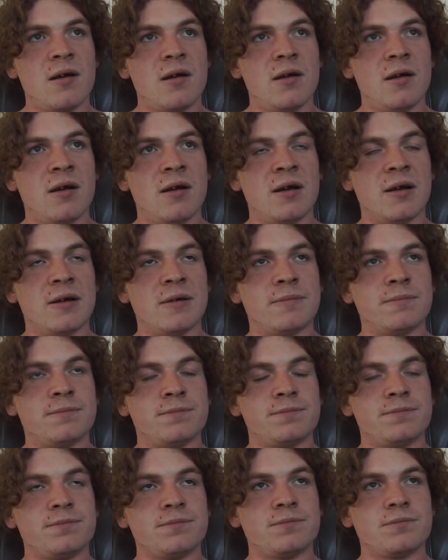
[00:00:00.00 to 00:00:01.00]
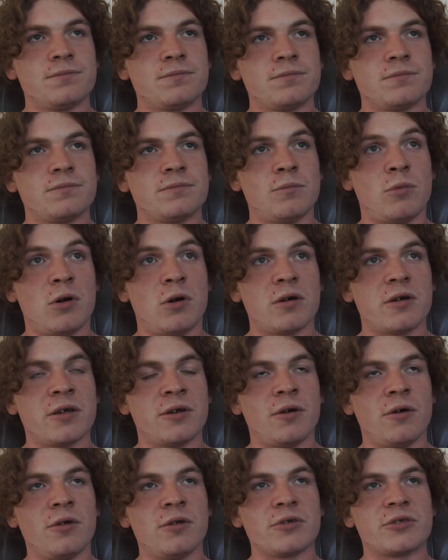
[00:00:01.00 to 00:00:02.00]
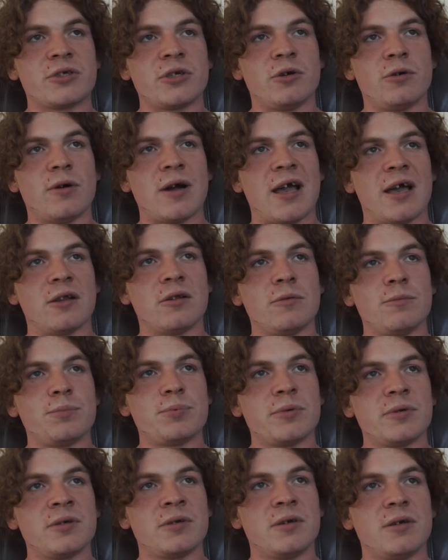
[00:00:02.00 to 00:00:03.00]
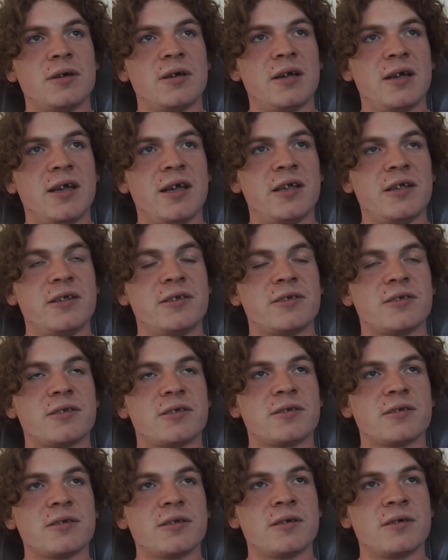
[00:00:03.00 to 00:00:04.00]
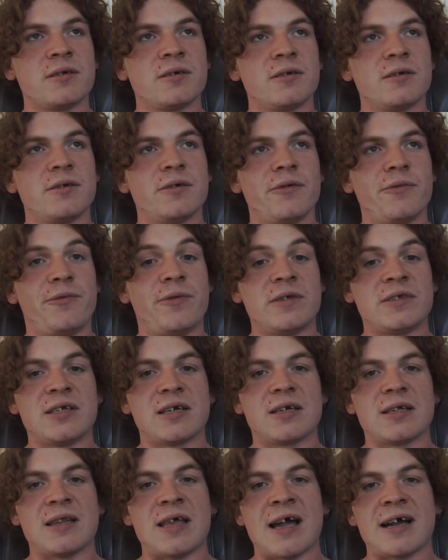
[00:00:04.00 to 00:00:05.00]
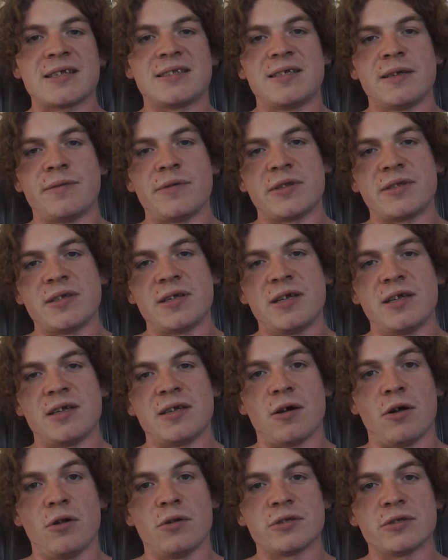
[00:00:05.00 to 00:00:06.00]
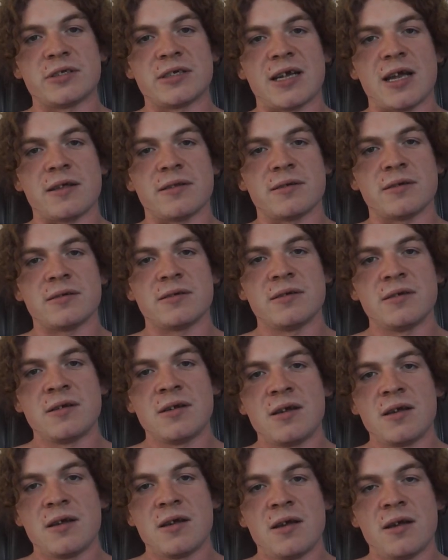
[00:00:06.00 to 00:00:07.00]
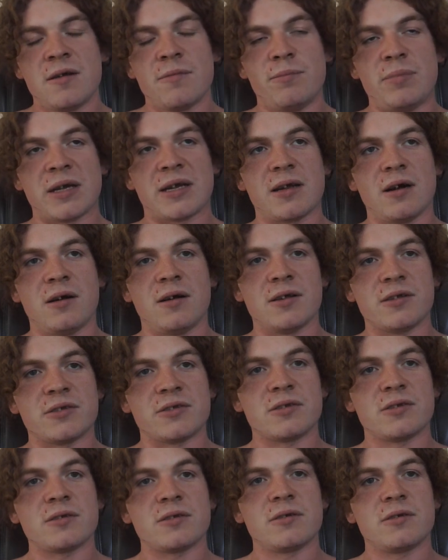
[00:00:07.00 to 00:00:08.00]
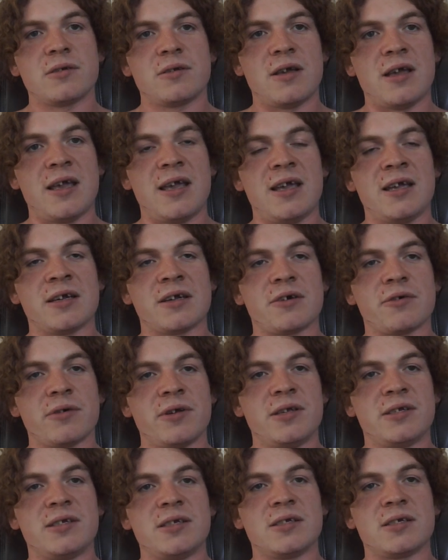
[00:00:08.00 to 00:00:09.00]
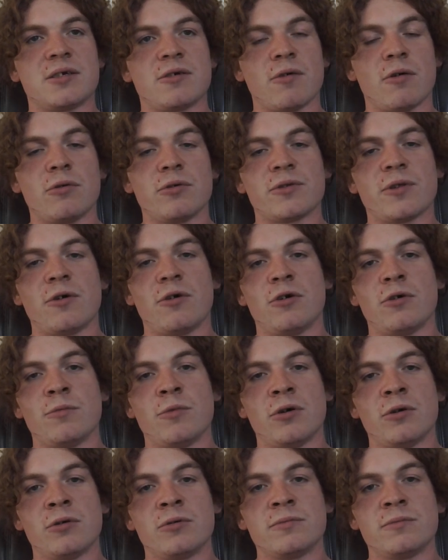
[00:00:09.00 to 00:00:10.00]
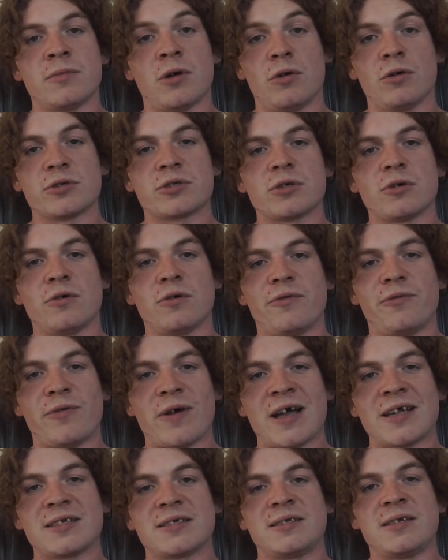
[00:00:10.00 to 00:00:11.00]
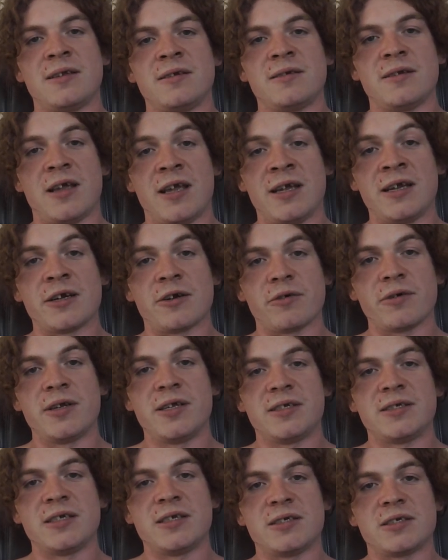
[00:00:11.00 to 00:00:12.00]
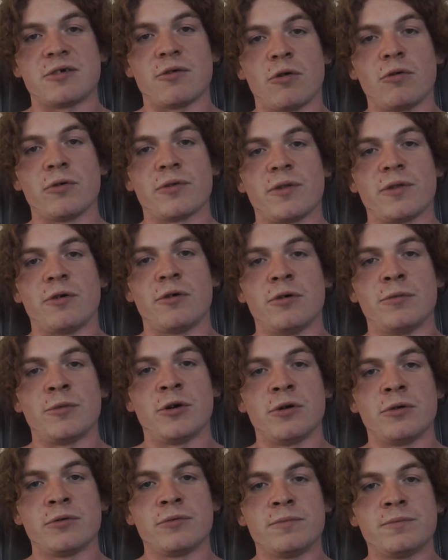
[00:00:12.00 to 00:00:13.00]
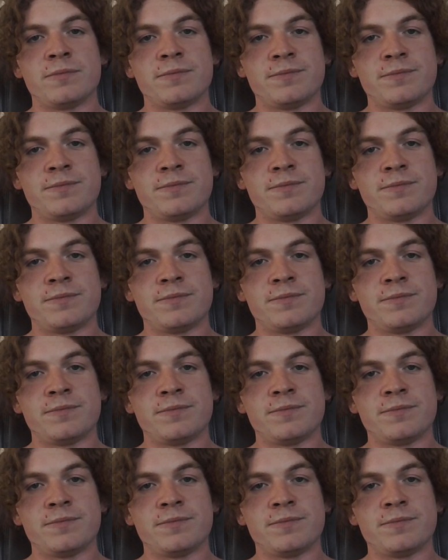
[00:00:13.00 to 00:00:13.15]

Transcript: Um, what can also help is physical activity altogether, because it increases growth hormone. Also, fasting increases growth hormone.